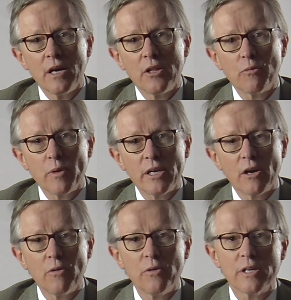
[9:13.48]
that we
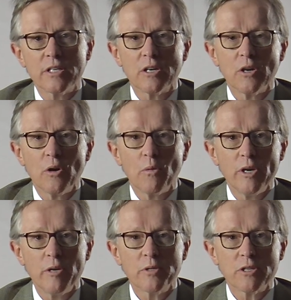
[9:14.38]
know that when
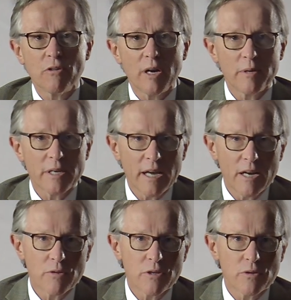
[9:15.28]
you prescribe an
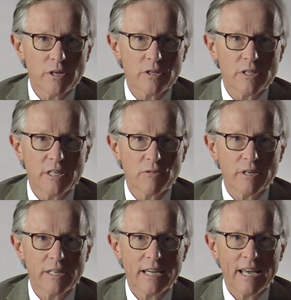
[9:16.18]
inhaled
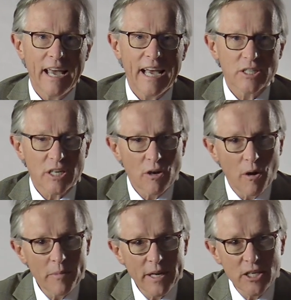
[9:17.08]
corticosteroid as a
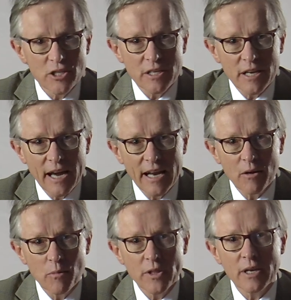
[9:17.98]
combination inhaler
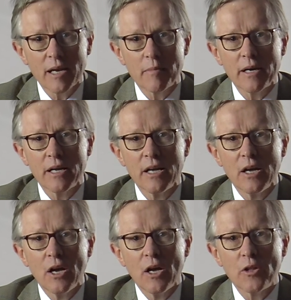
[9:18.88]
with a LABA,
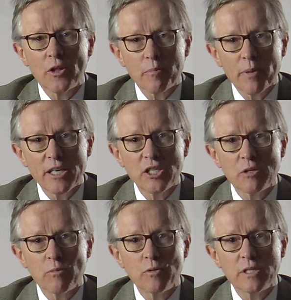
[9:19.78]
that the patient
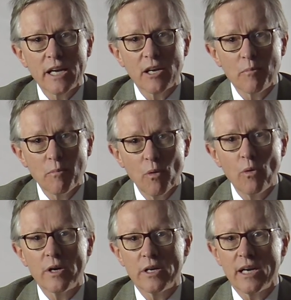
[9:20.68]
will take
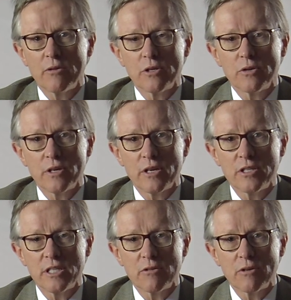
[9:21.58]
more inhaled
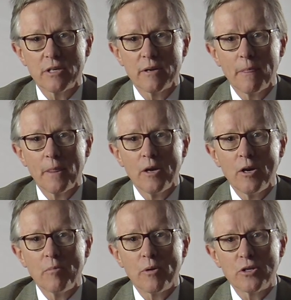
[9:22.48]
corticosteroid
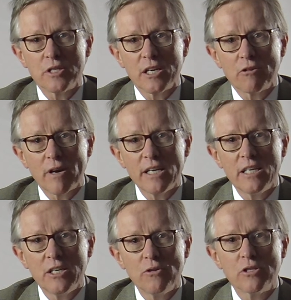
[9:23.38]
because their greater
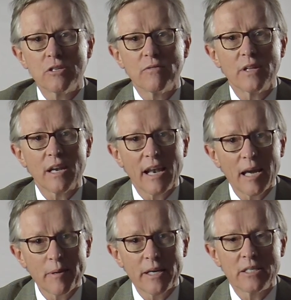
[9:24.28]
use of the
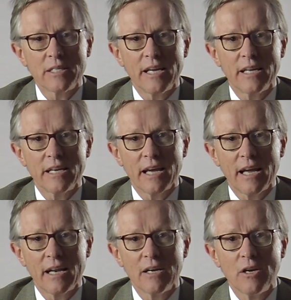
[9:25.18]
LABA-containing
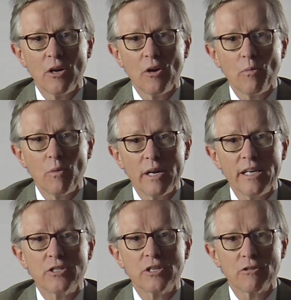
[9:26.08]
inhaler will
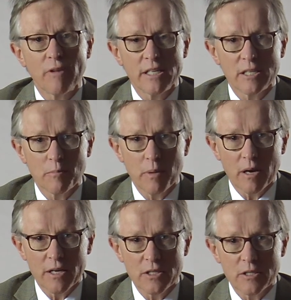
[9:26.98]
lead to greater
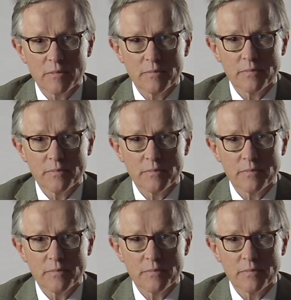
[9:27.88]
compliance.